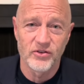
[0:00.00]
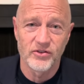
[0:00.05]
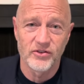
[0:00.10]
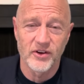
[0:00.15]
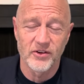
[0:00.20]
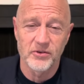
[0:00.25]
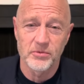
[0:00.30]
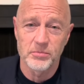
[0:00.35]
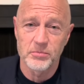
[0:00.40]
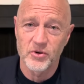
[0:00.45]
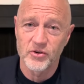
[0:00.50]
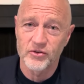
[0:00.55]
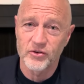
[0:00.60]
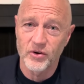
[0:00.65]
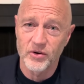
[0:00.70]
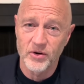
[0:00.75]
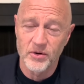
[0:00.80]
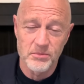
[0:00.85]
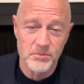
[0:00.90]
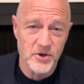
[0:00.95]
says,
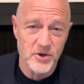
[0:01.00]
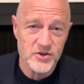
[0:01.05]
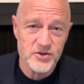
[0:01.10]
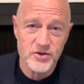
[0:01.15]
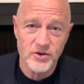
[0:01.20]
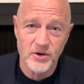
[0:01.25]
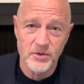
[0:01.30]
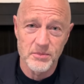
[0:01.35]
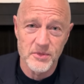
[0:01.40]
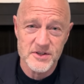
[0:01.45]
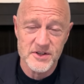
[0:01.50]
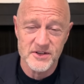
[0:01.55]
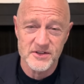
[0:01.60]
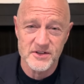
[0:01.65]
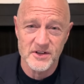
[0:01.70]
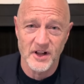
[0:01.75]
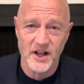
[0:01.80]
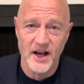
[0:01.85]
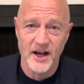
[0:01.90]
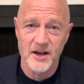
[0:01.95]
Mr. Mr. and
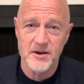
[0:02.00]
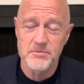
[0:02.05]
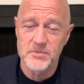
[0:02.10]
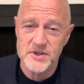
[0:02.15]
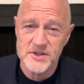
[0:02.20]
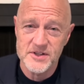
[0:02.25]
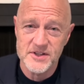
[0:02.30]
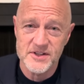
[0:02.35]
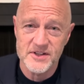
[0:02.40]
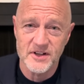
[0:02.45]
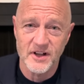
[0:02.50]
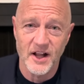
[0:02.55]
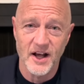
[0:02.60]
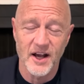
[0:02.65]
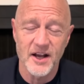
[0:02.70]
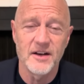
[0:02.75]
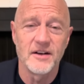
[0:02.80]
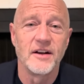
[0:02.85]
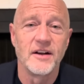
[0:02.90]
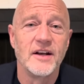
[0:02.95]
Mrs. Client, Mrs.
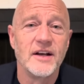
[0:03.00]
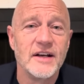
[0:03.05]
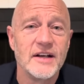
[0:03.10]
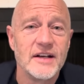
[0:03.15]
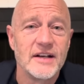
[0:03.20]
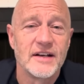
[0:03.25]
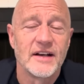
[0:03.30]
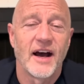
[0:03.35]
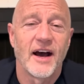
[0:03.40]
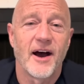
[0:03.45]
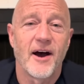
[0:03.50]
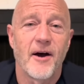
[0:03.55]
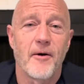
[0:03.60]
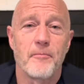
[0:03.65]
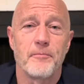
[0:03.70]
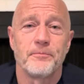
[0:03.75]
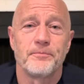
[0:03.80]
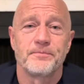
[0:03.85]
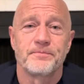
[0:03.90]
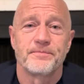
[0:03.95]
Client,
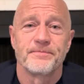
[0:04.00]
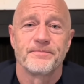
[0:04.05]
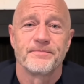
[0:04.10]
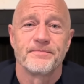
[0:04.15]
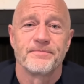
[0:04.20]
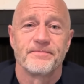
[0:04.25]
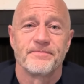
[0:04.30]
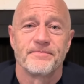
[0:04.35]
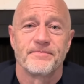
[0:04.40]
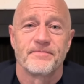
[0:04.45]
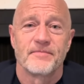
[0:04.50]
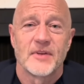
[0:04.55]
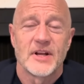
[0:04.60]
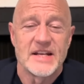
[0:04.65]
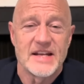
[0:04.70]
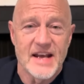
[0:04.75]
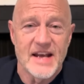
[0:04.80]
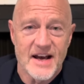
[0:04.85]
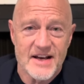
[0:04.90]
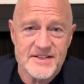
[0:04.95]
um,
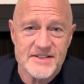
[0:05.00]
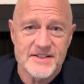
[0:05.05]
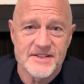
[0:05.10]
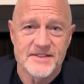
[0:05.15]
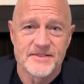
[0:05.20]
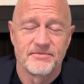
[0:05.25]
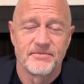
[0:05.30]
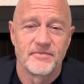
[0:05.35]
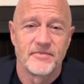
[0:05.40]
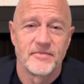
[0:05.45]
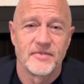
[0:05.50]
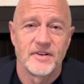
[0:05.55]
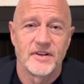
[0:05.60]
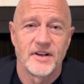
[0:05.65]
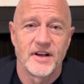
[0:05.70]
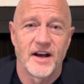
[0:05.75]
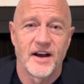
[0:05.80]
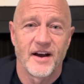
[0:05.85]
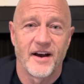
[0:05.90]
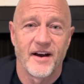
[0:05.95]
yes,
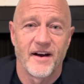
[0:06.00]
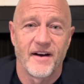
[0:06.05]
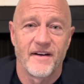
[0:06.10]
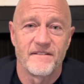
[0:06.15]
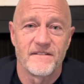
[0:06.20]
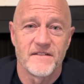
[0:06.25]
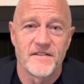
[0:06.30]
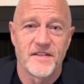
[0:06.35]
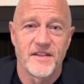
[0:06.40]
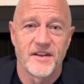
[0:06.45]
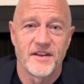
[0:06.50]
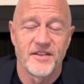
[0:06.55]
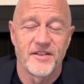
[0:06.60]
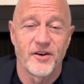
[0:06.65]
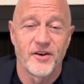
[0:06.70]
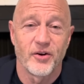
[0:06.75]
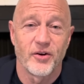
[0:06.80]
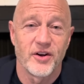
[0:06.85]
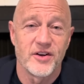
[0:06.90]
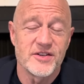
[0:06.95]
um,
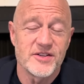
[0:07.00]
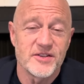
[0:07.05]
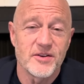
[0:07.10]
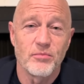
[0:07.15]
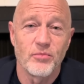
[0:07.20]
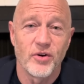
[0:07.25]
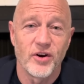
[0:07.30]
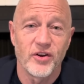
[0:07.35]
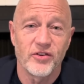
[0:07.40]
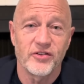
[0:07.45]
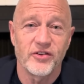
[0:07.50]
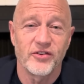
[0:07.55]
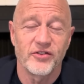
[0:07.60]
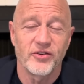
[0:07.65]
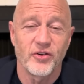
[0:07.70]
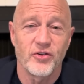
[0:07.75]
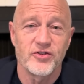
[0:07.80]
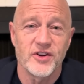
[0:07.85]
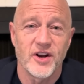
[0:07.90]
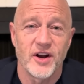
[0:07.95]
there is some risk
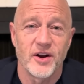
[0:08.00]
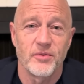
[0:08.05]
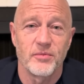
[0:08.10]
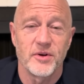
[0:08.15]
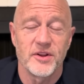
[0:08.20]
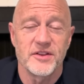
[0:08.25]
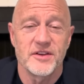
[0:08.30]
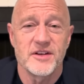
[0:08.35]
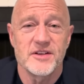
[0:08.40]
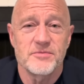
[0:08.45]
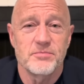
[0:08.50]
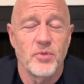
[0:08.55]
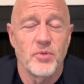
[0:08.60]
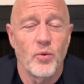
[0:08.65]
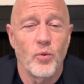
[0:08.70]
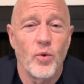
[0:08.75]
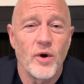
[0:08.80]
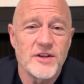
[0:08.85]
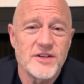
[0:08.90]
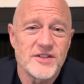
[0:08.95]
associated with this, but
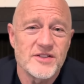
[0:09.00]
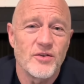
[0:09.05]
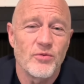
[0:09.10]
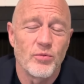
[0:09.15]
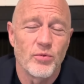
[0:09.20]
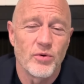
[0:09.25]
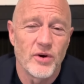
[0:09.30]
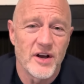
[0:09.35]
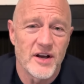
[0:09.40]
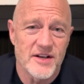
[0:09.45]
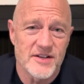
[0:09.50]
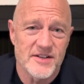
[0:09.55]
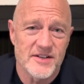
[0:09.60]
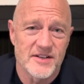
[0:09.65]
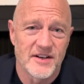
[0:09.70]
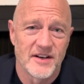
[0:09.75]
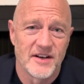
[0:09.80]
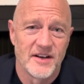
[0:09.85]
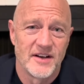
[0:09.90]
what's the risk